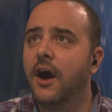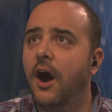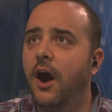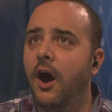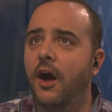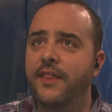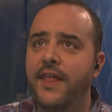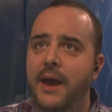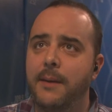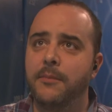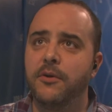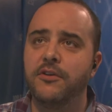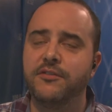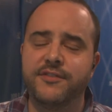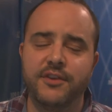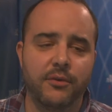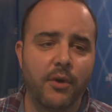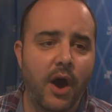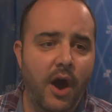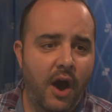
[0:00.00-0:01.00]
on that move
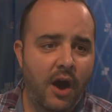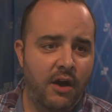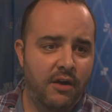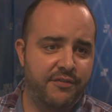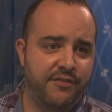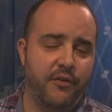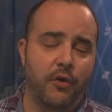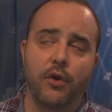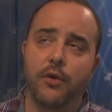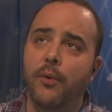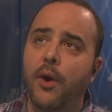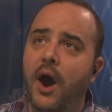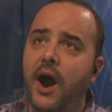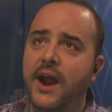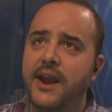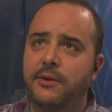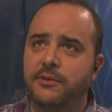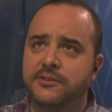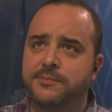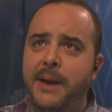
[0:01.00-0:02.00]
to for
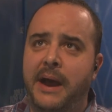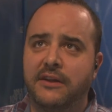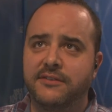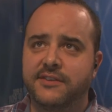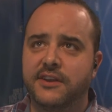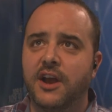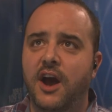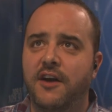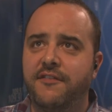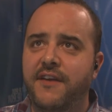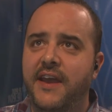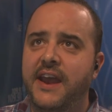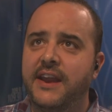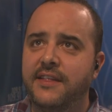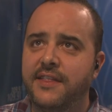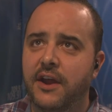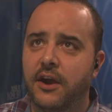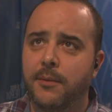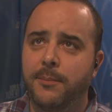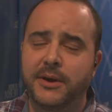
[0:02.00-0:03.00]
ride. It was bouncing off 80
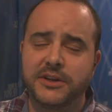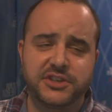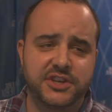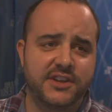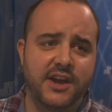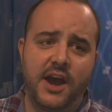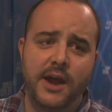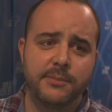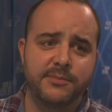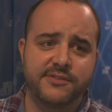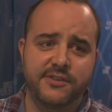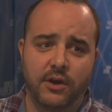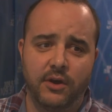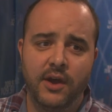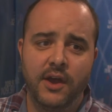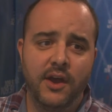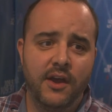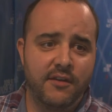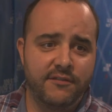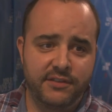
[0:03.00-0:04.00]
there a bunch of times. So,
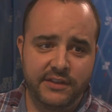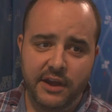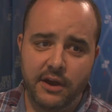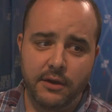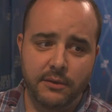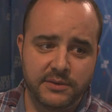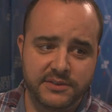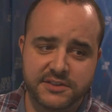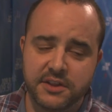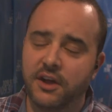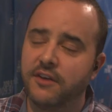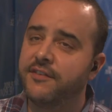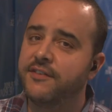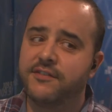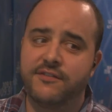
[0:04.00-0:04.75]
Valeria, we still have